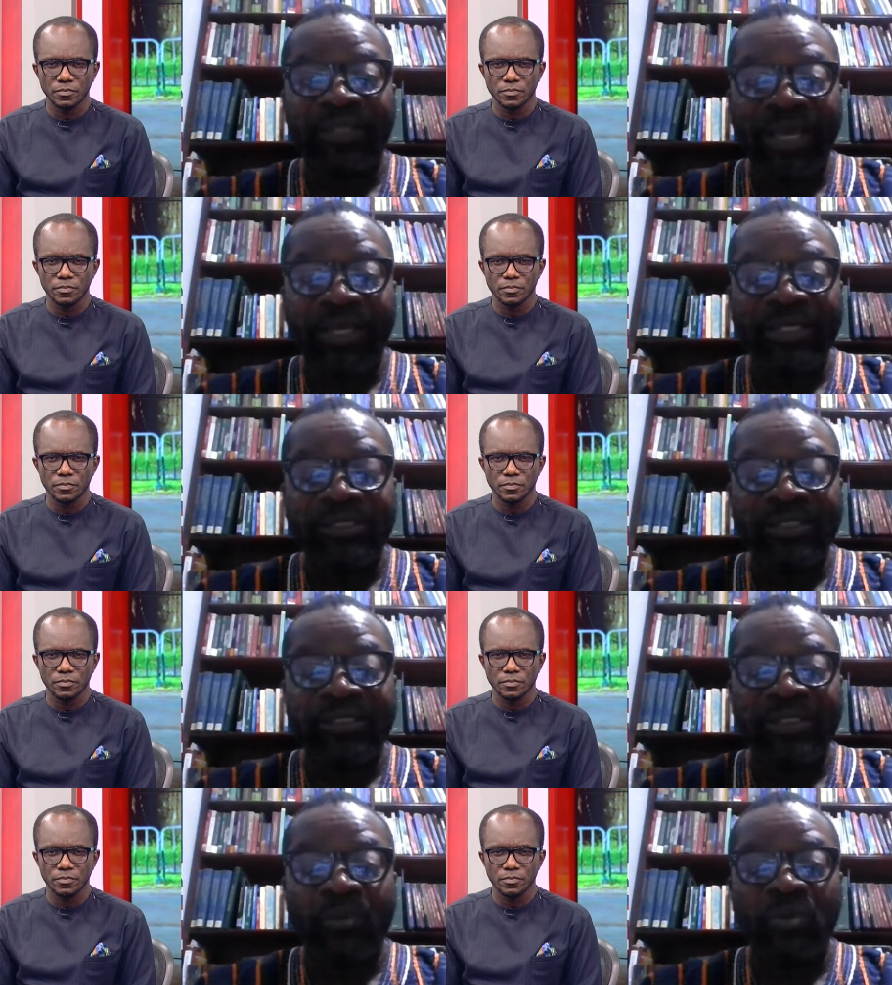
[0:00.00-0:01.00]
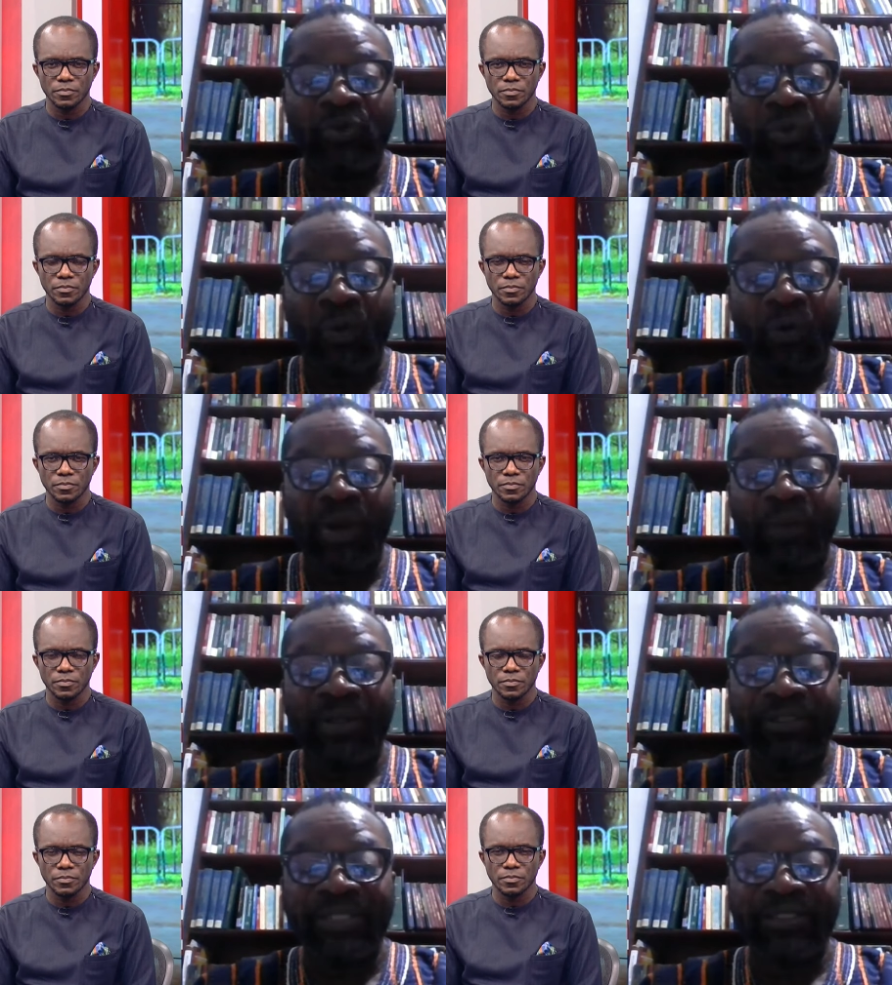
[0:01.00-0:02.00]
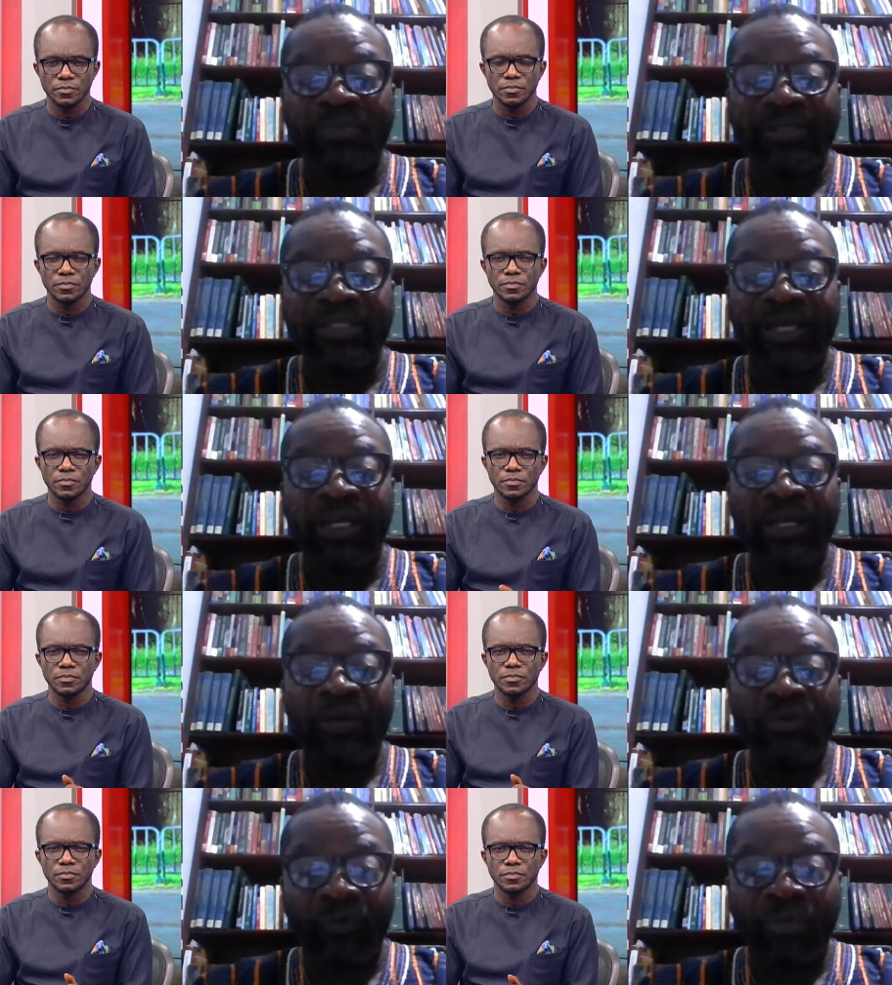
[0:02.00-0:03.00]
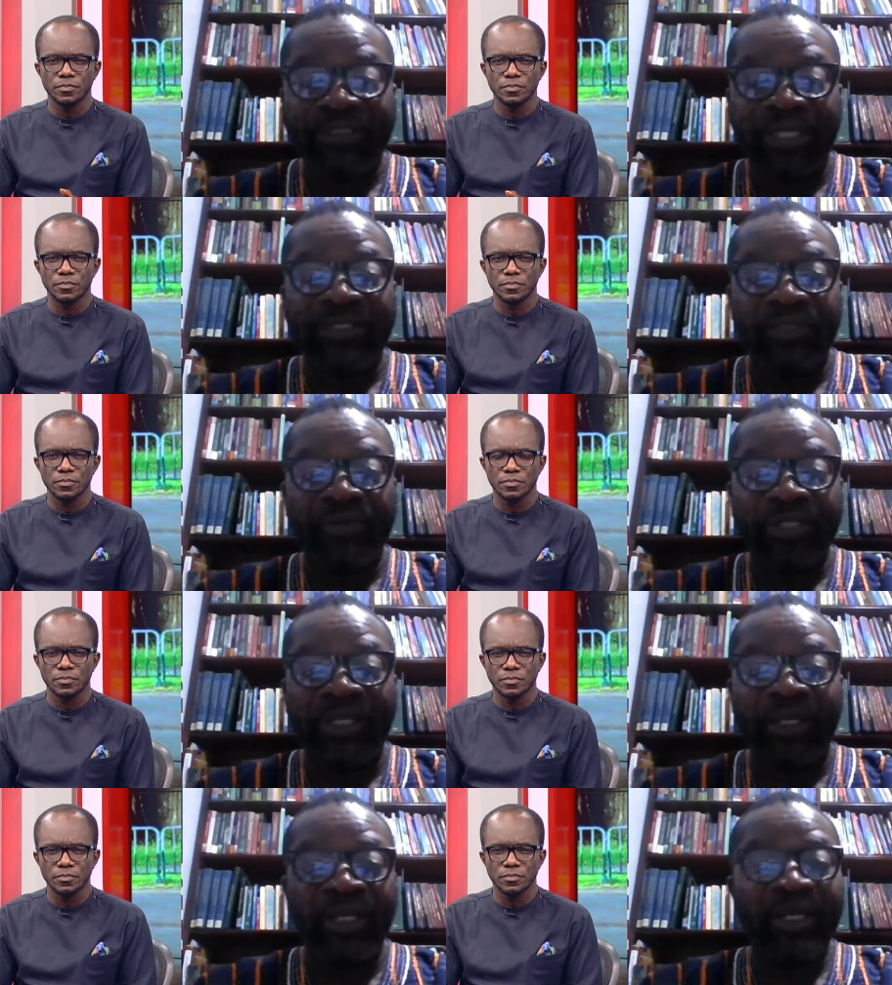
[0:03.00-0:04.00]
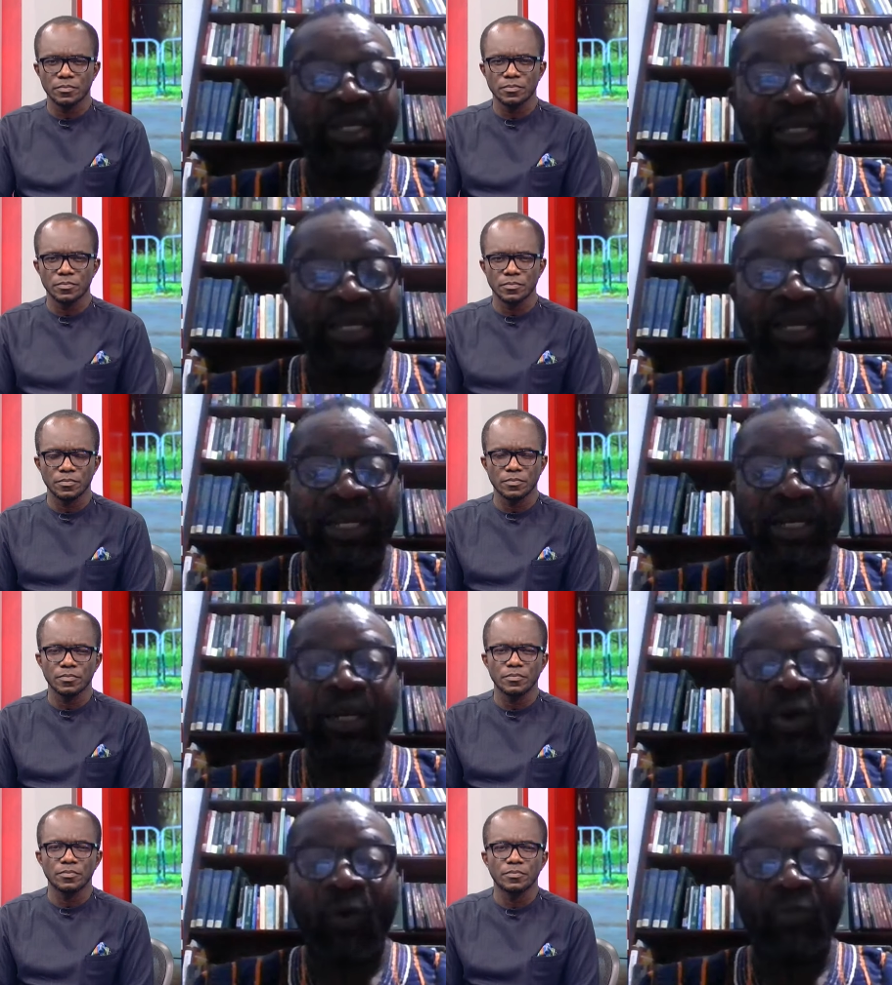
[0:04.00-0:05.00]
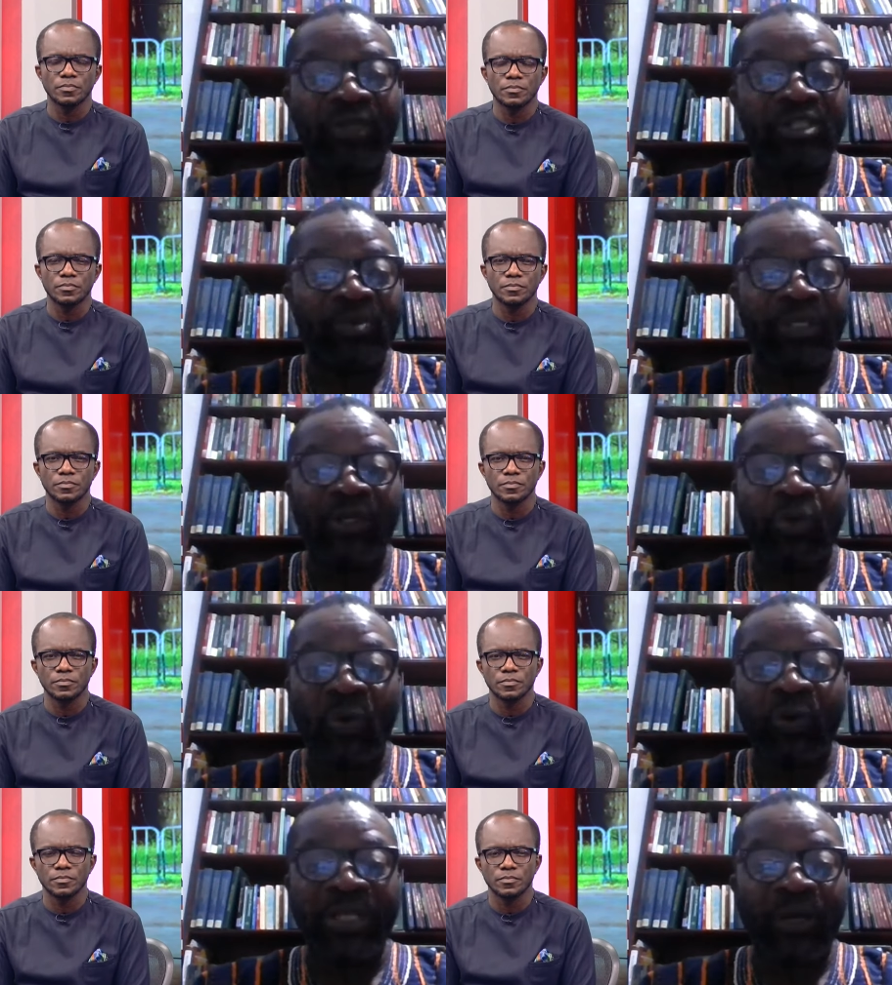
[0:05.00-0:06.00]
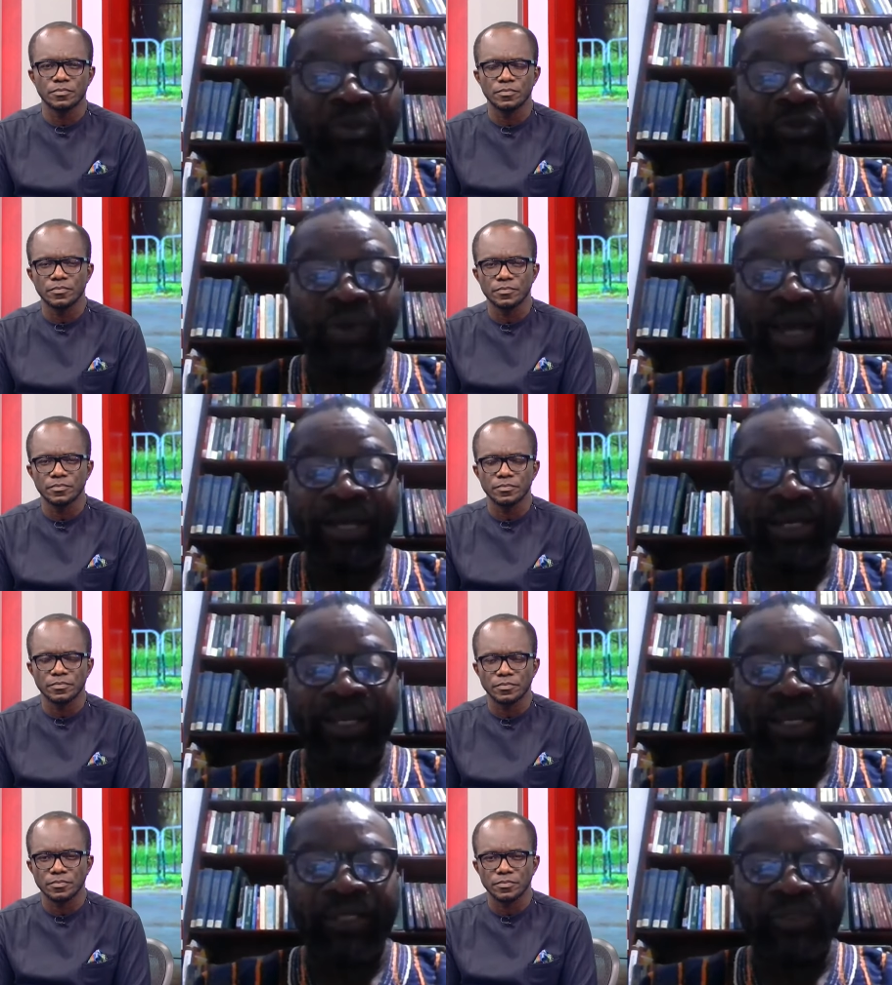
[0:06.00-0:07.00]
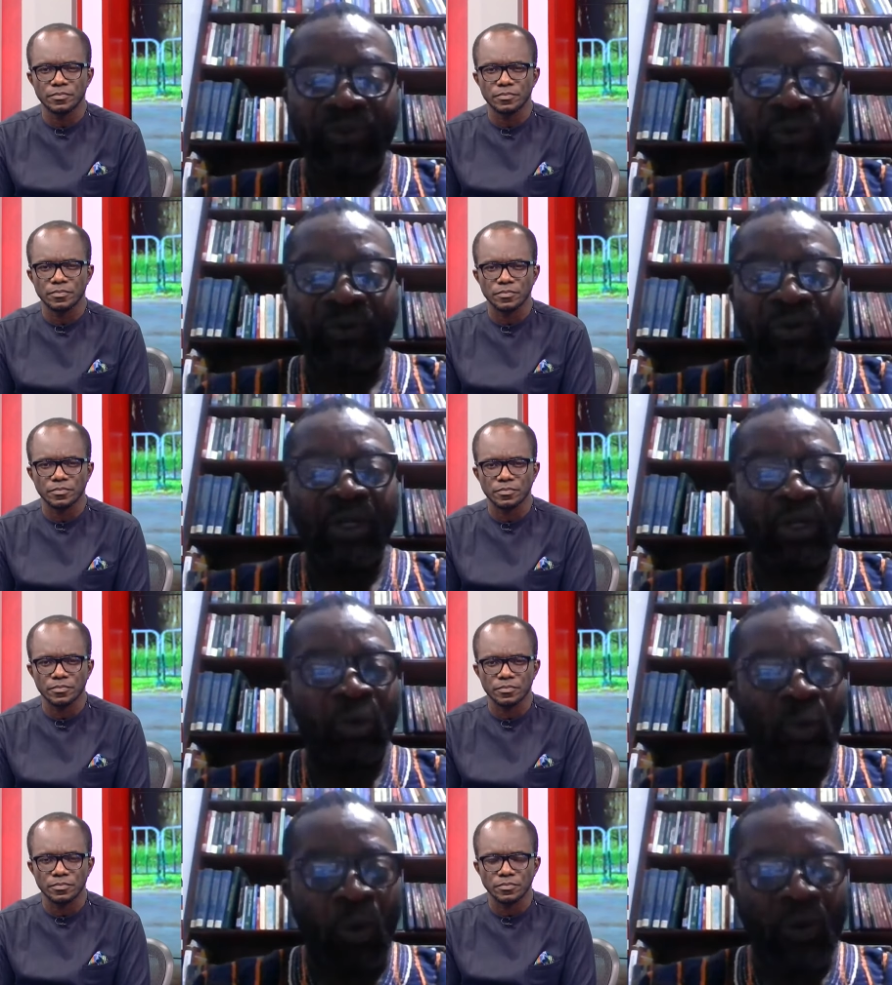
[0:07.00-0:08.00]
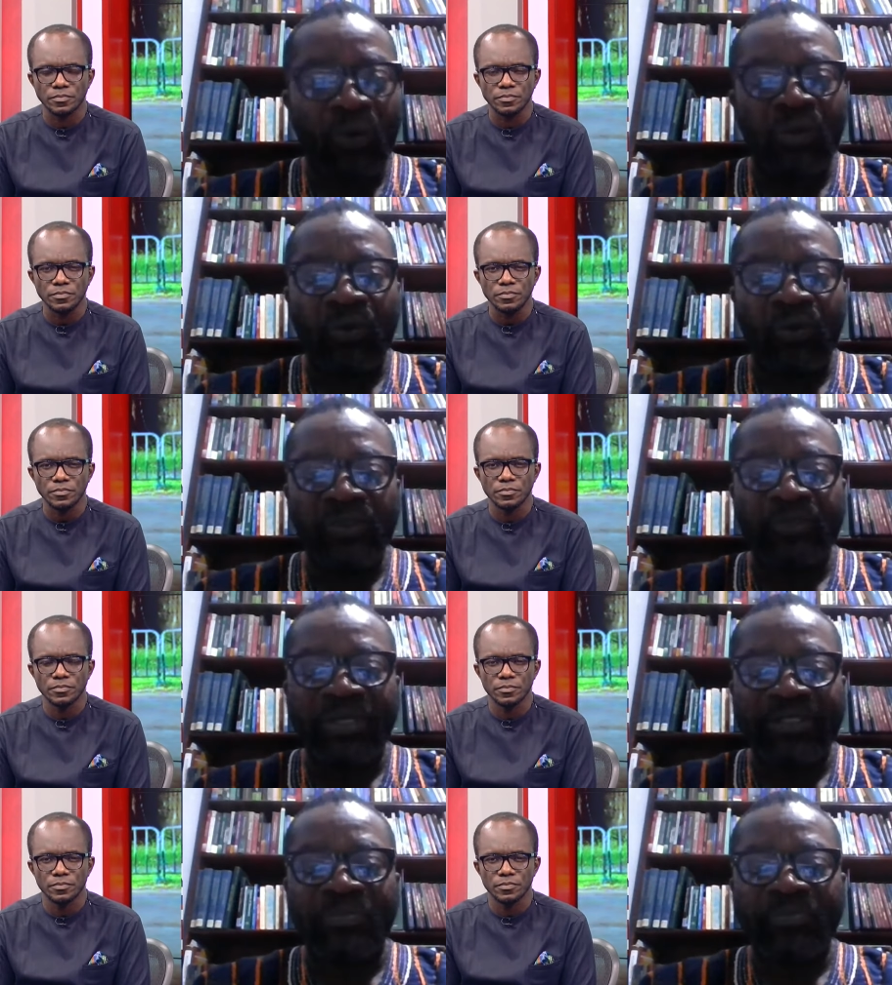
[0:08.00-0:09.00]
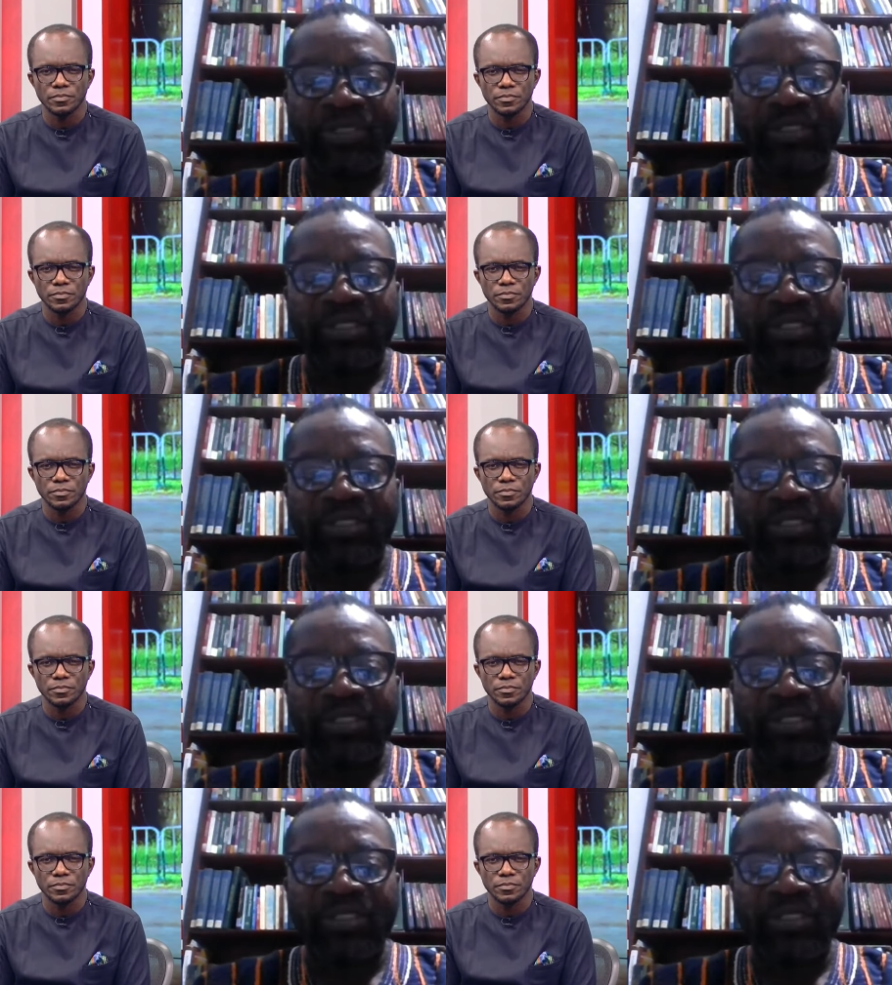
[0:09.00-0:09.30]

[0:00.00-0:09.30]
Speaker 1: NDC is able to clock about 30% from Ashanti region, then all things being equal, they are going to carry the day. So all those bits and pieces,